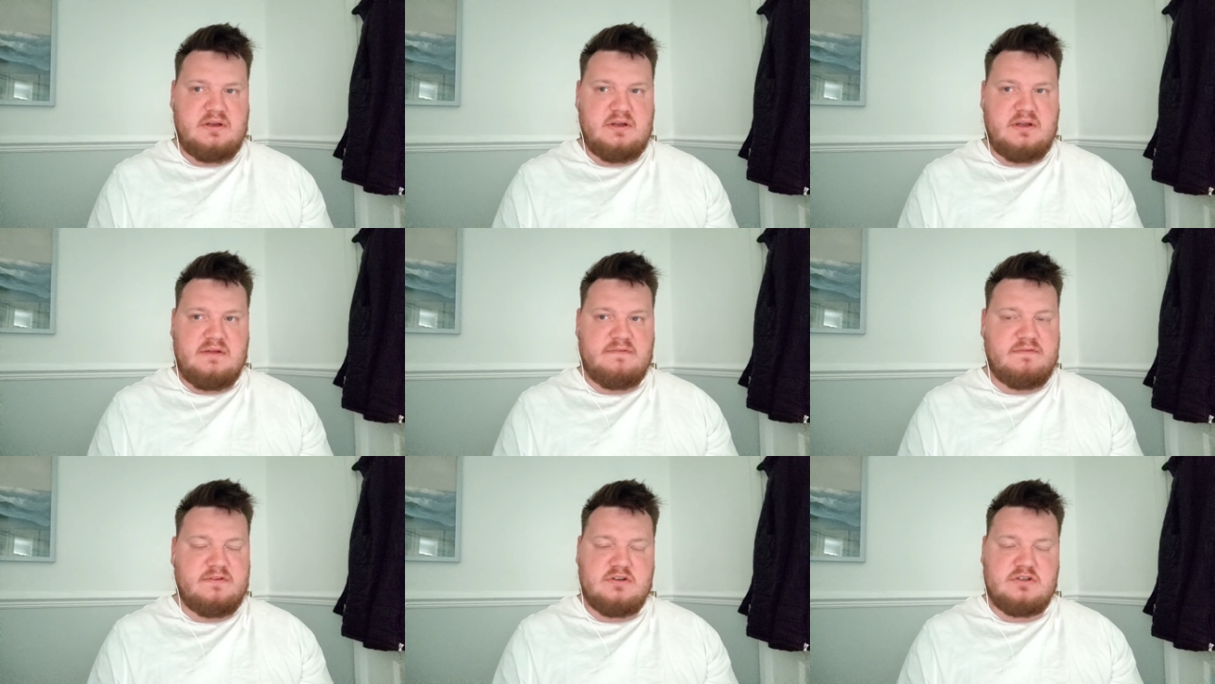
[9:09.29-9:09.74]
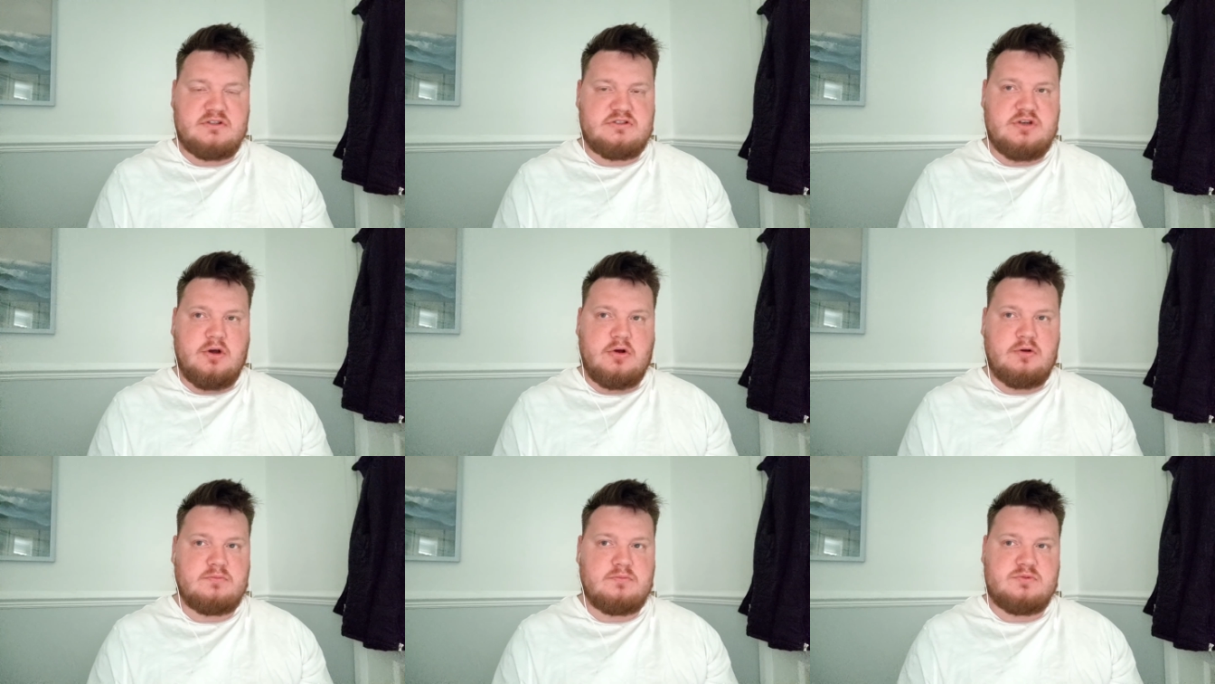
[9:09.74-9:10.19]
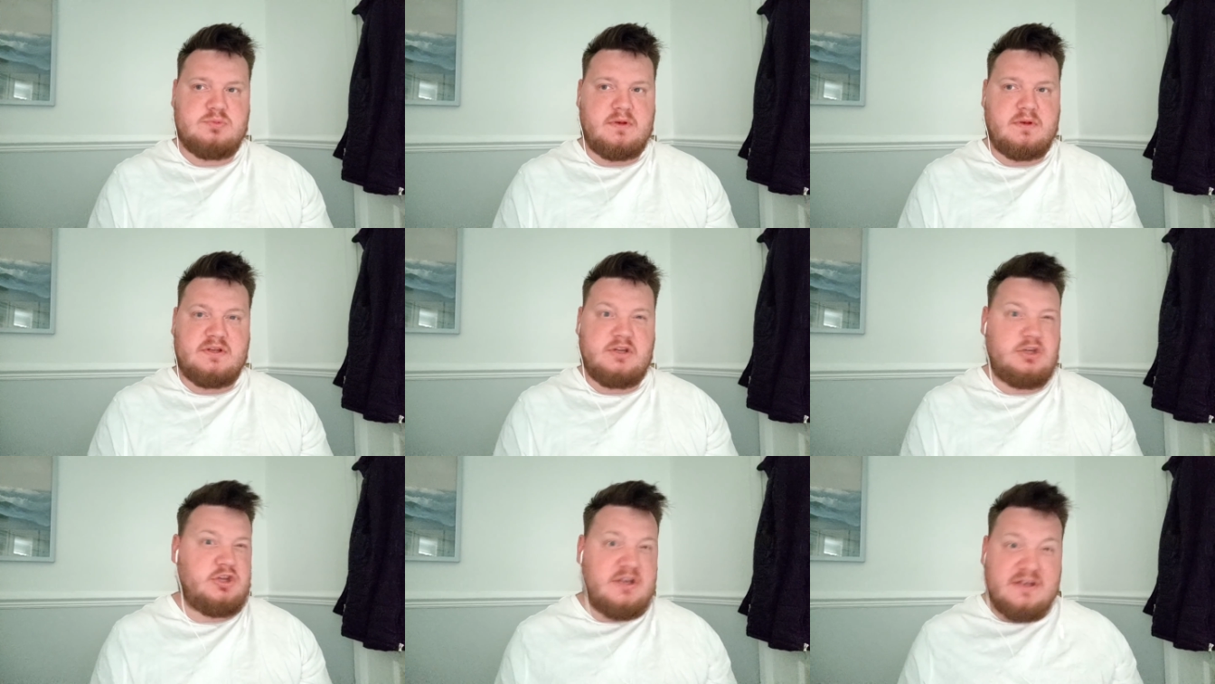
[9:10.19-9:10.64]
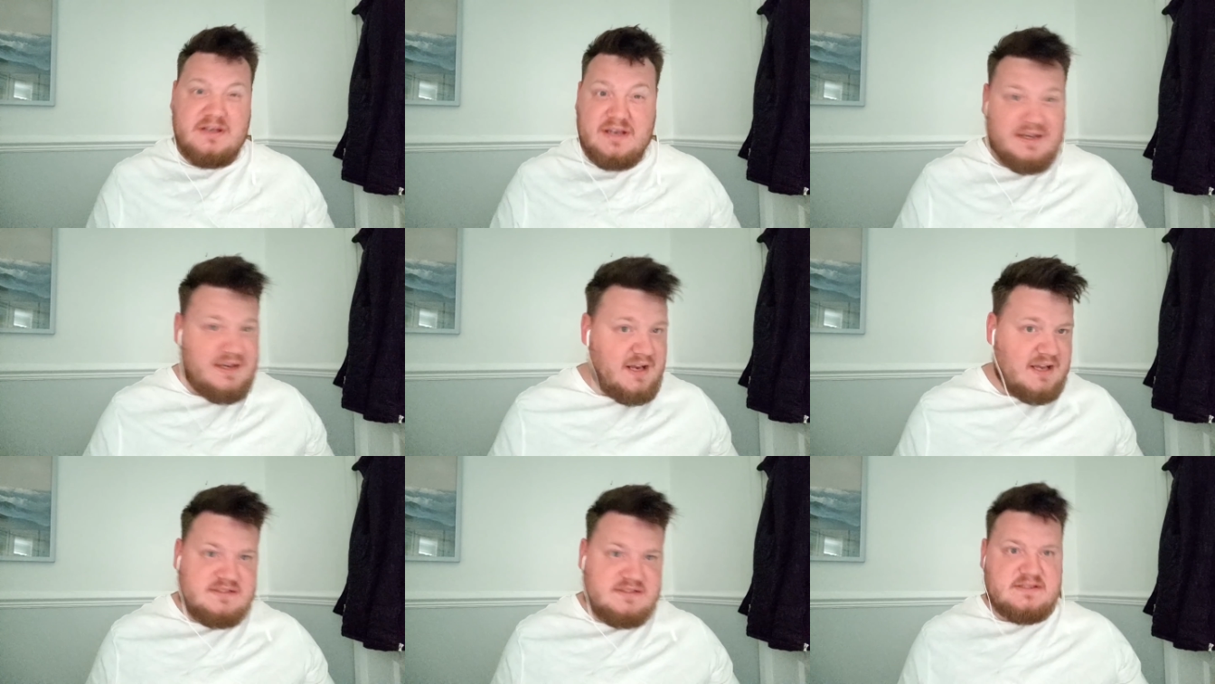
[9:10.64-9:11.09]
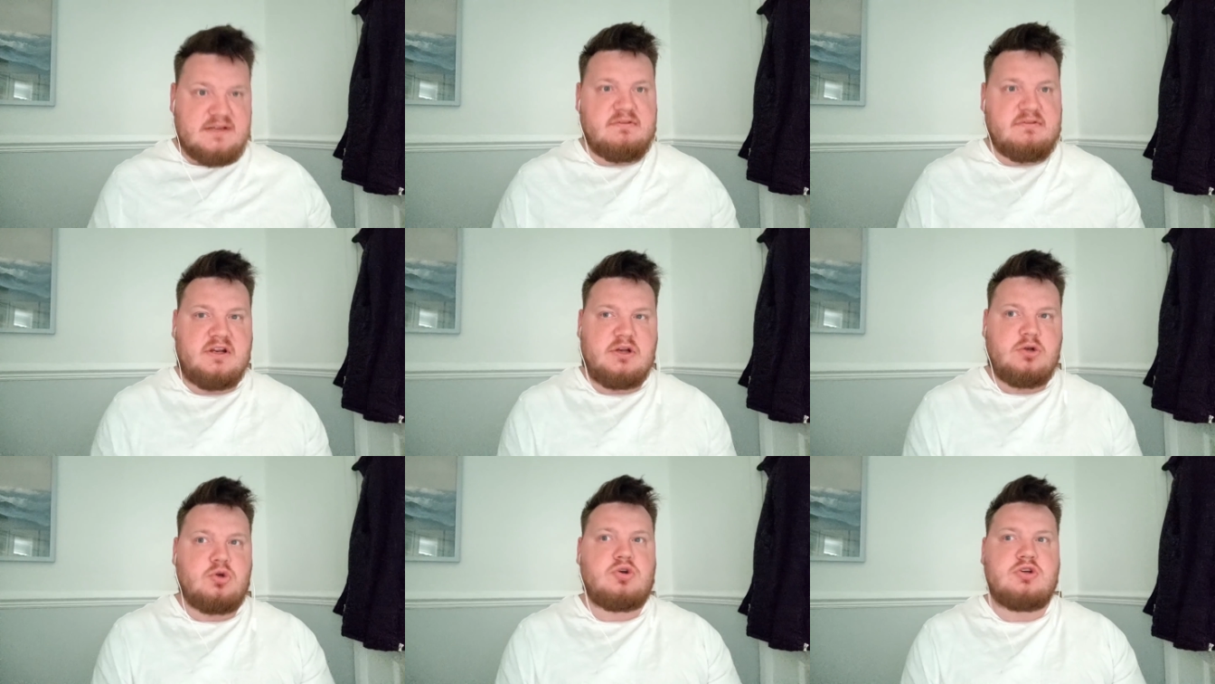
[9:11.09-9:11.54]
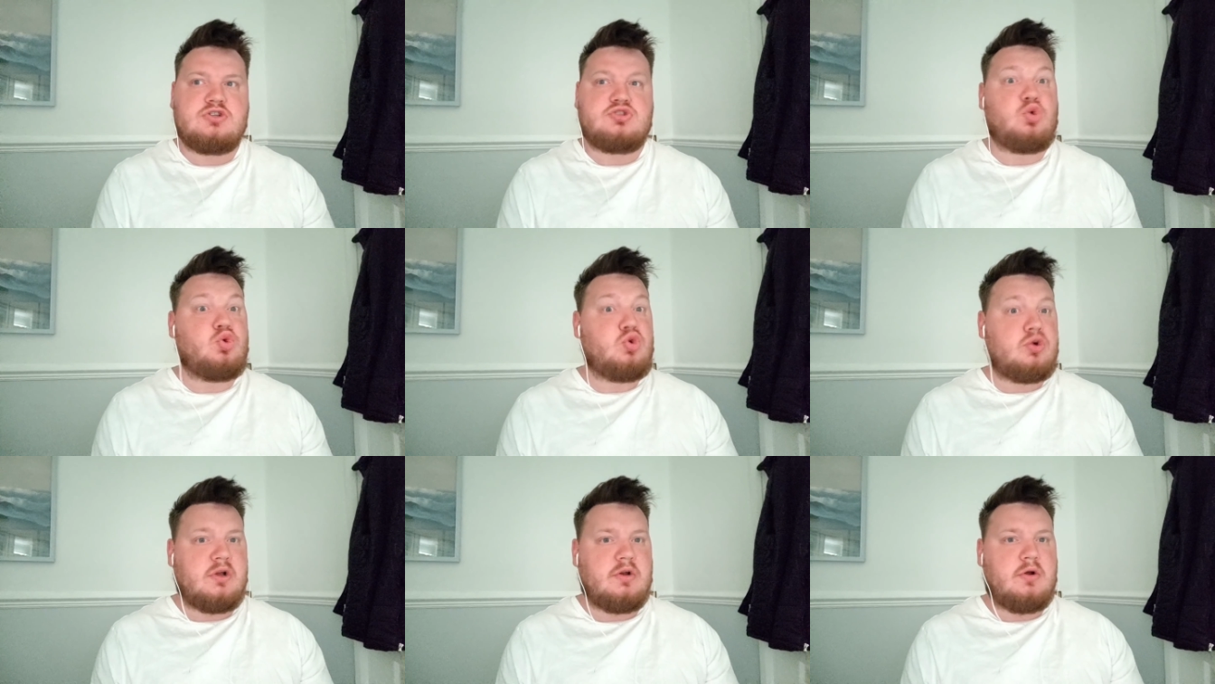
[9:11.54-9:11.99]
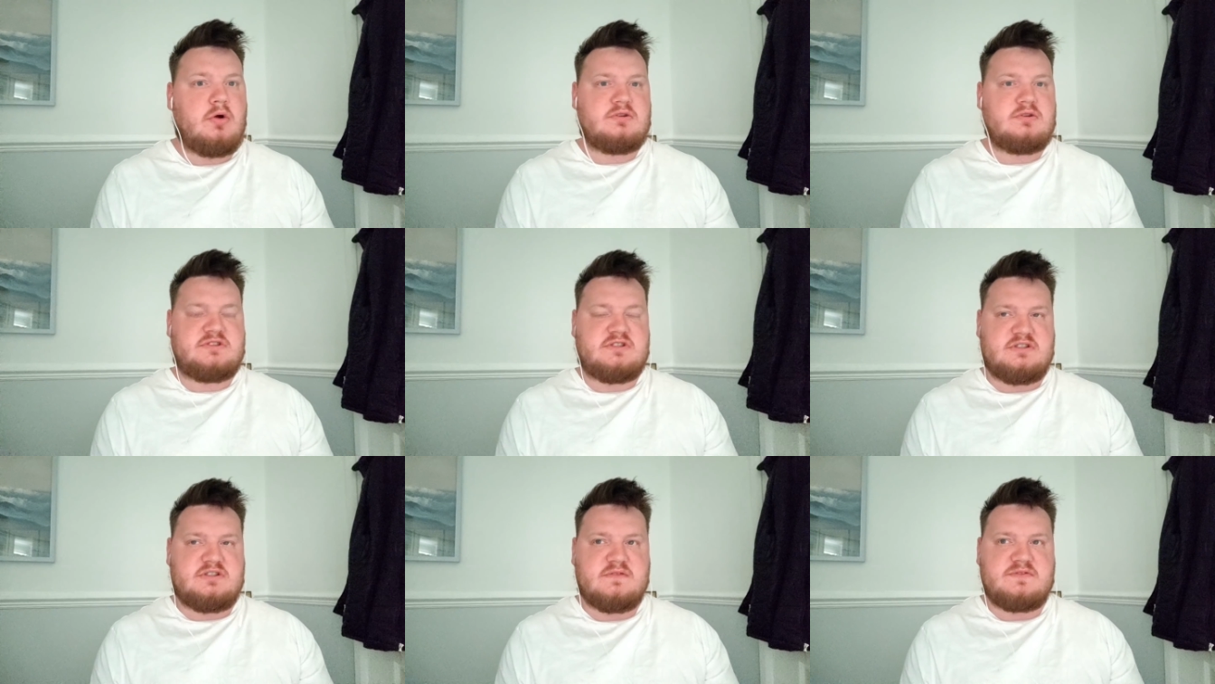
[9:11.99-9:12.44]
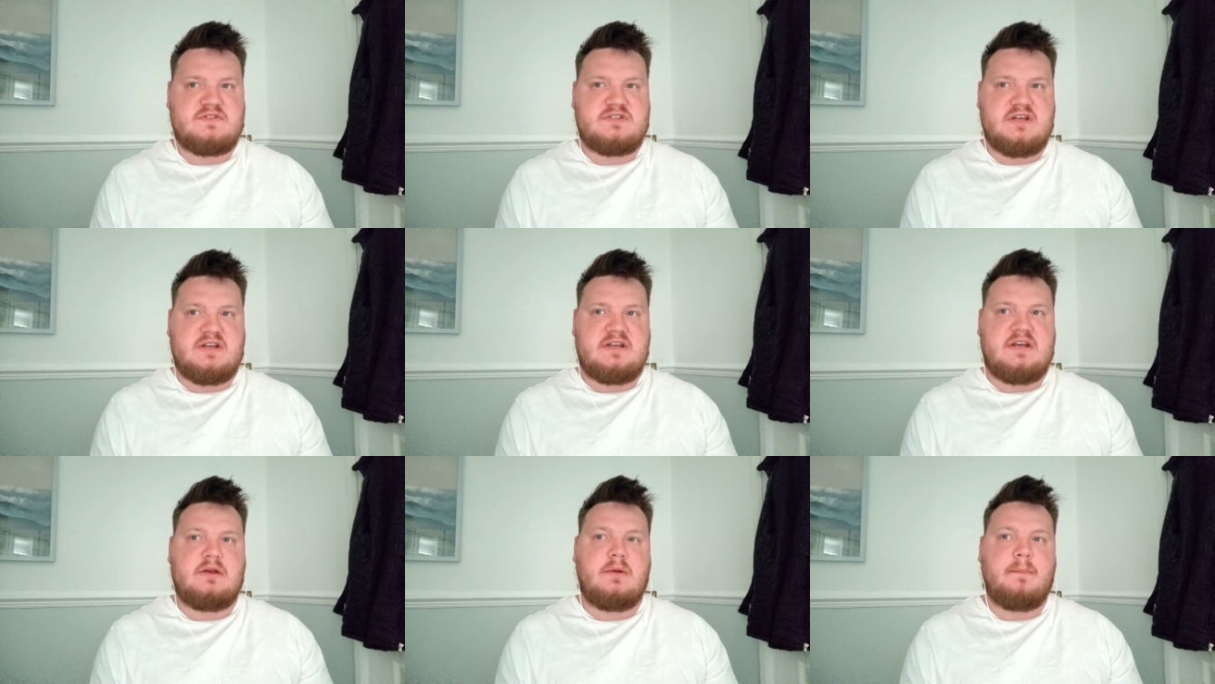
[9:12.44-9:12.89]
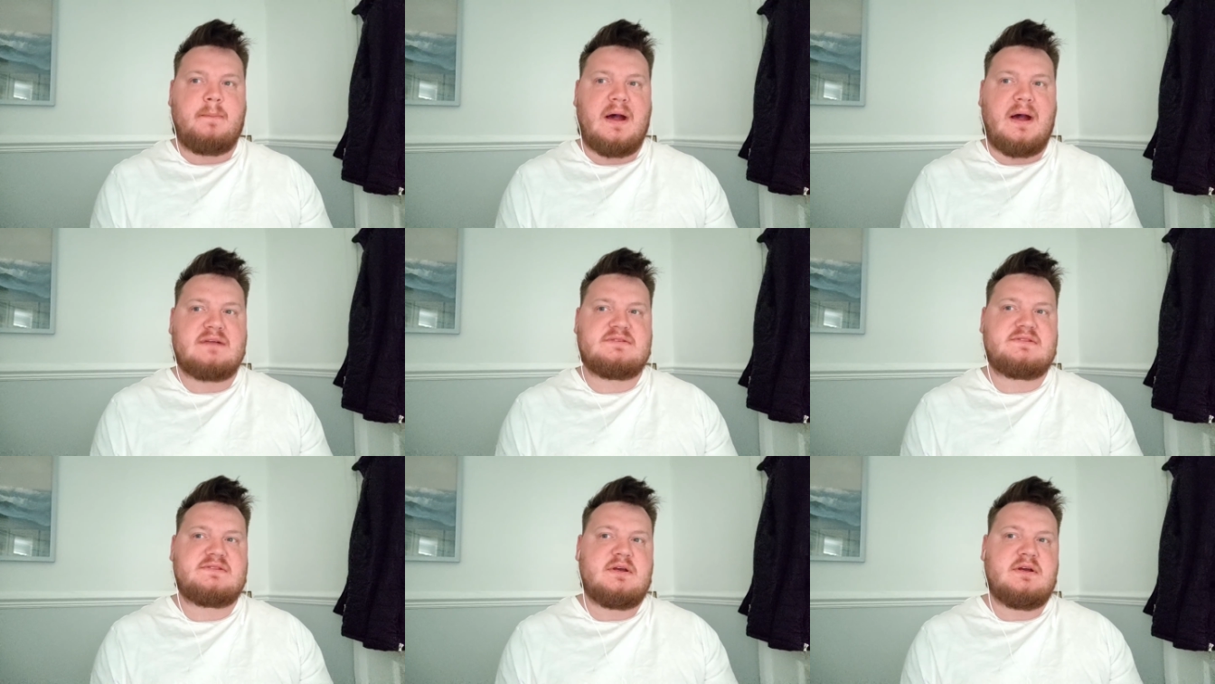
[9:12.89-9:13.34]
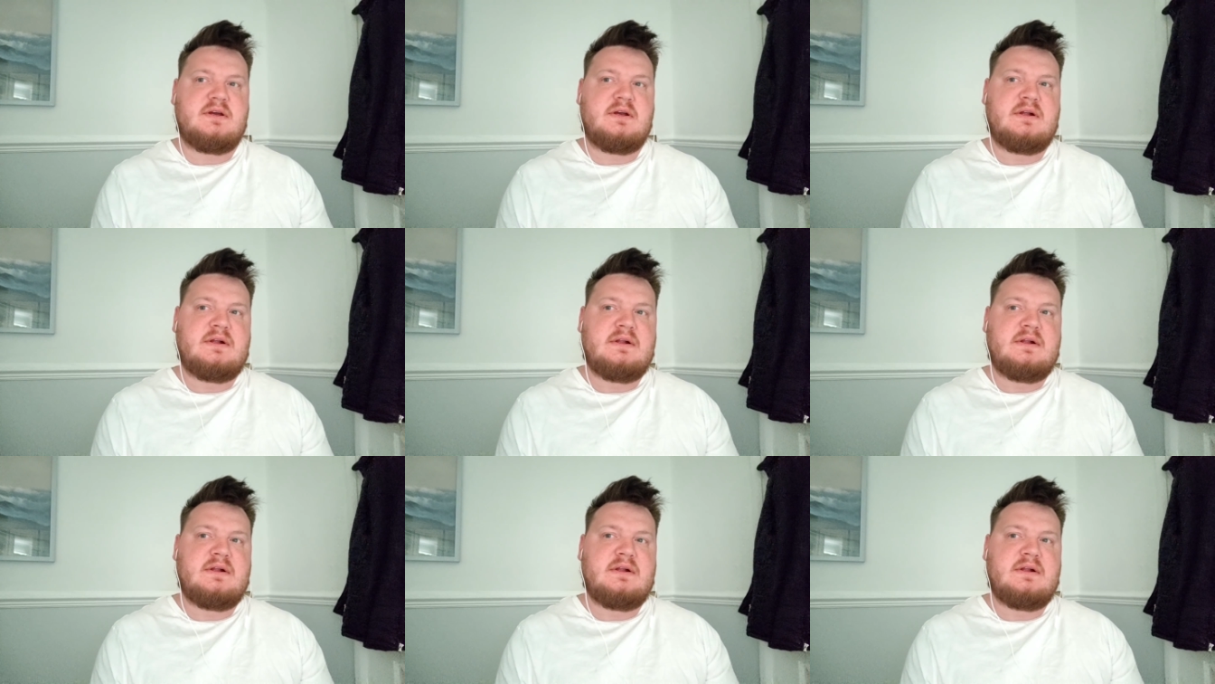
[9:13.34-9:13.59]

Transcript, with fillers: even at times when you didn't necessarily look as organised as I've seen in the past,